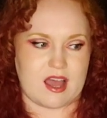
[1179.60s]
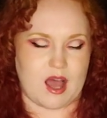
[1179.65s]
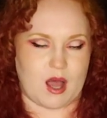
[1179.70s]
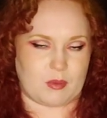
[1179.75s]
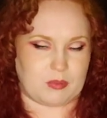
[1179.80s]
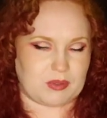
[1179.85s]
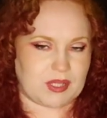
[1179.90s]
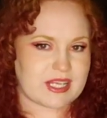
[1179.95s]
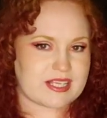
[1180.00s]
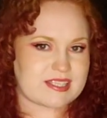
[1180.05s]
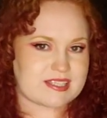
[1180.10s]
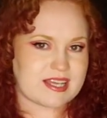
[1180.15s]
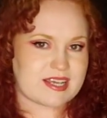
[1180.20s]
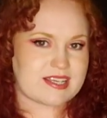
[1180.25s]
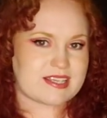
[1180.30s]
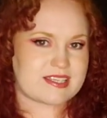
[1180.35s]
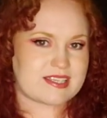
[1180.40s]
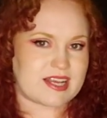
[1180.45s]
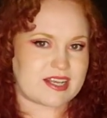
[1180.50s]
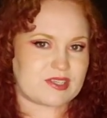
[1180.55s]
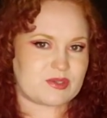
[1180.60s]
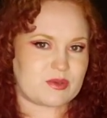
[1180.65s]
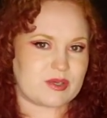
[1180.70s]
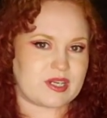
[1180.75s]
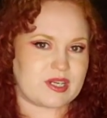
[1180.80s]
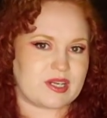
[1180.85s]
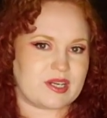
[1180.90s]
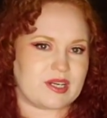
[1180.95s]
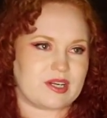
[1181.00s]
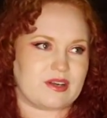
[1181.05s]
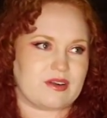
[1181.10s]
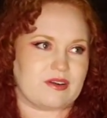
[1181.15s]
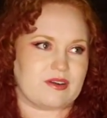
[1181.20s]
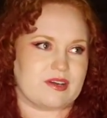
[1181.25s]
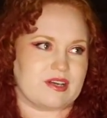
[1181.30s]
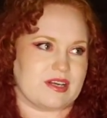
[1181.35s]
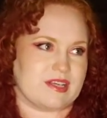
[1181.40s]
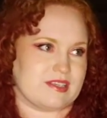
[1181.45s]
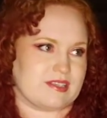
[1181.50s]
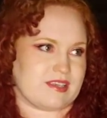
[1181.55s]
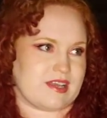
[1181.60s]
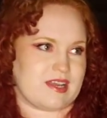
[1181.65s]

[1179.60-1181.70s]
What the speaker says: a plus size sex worker, or as